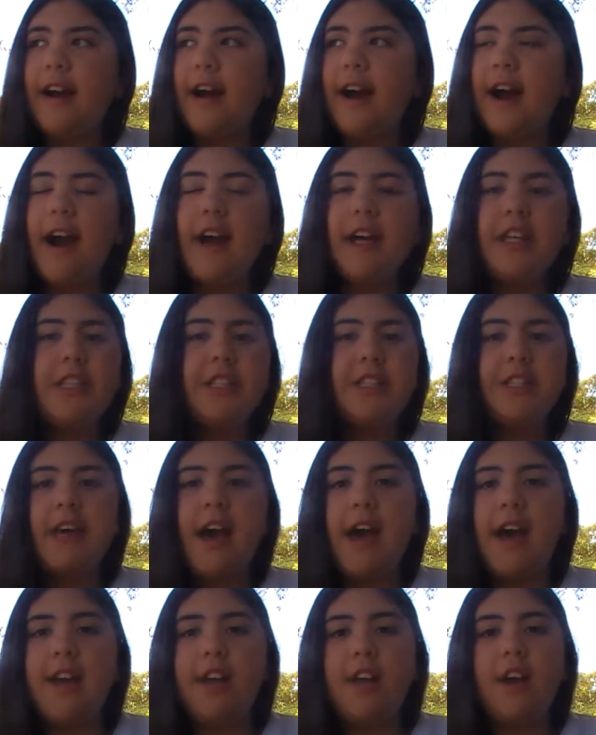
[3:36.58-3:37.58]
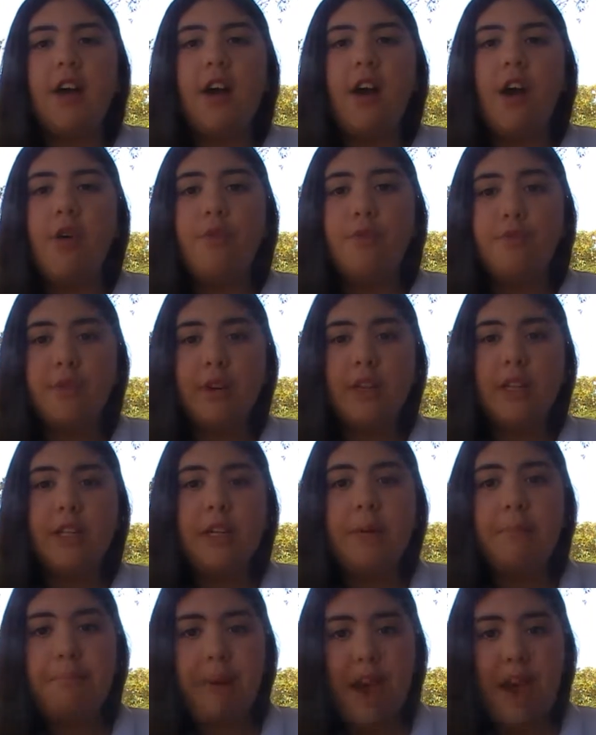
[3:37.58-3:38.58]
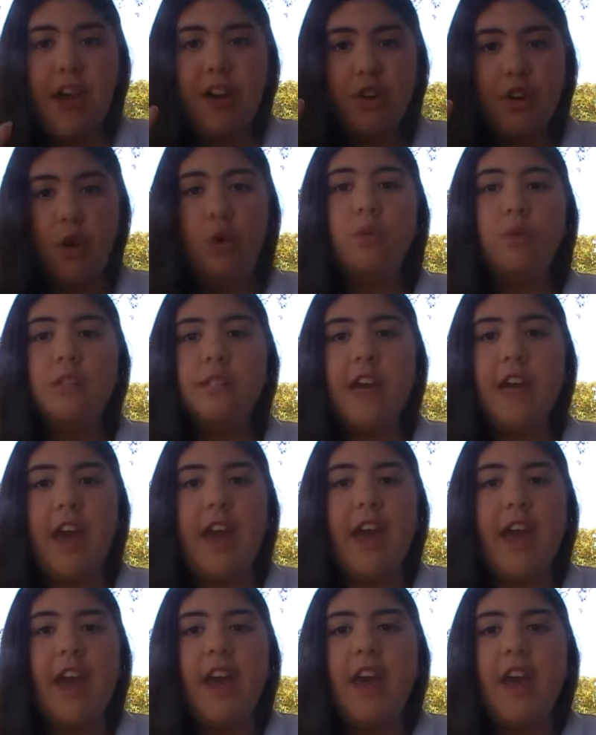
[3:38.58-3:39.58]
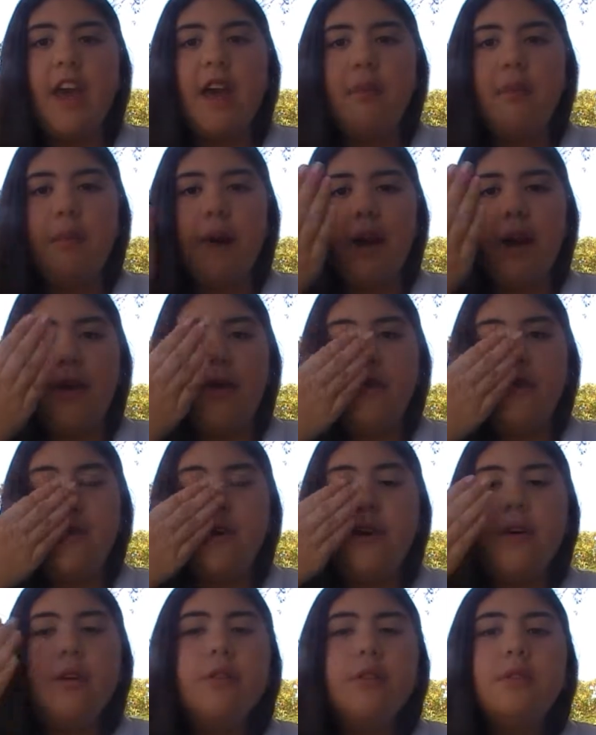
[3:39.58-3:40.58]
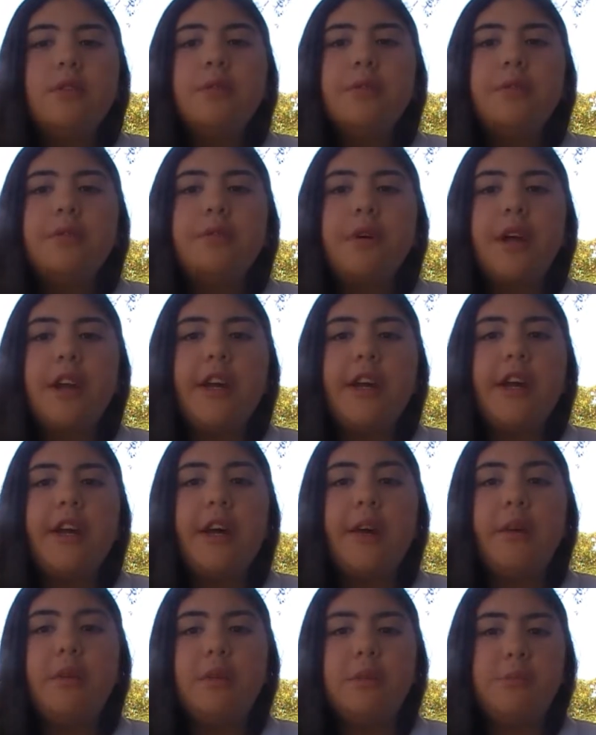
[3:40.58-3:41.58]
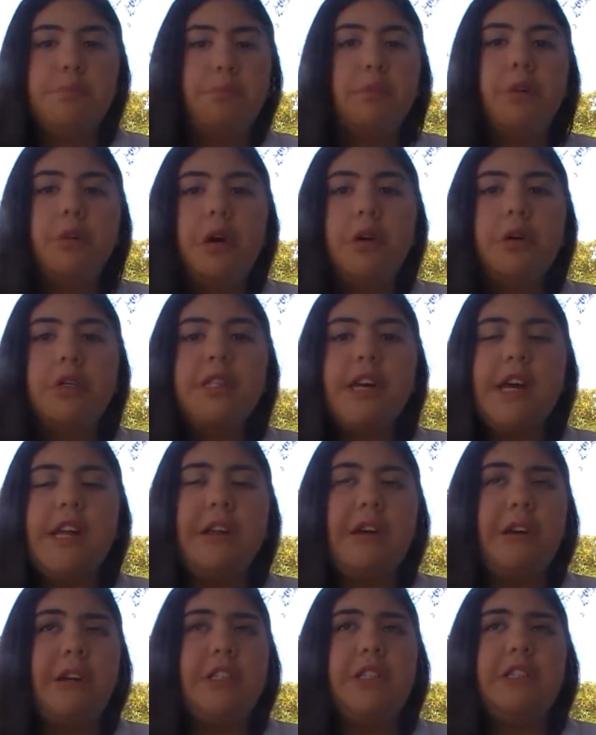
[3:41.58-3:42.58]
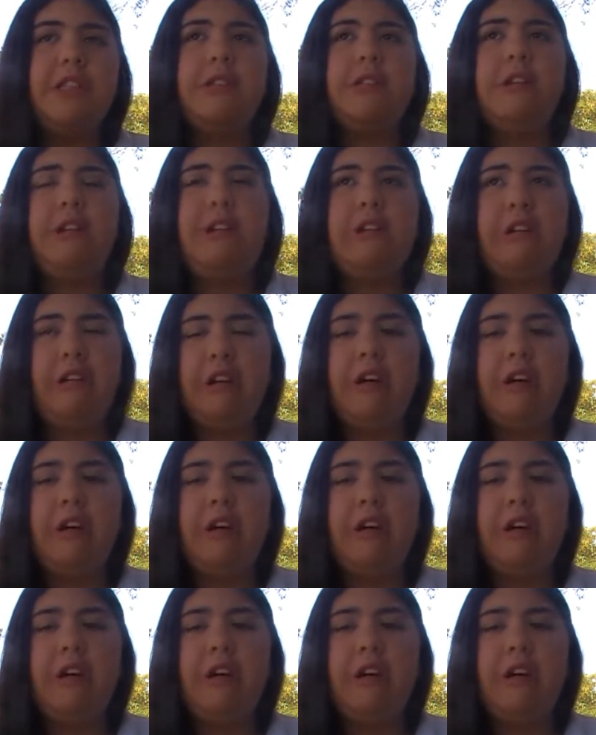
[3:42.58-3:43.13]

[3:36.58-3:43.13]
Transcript: I just had a really bad nose day. My nose was runny, it was blocked and I just, uh,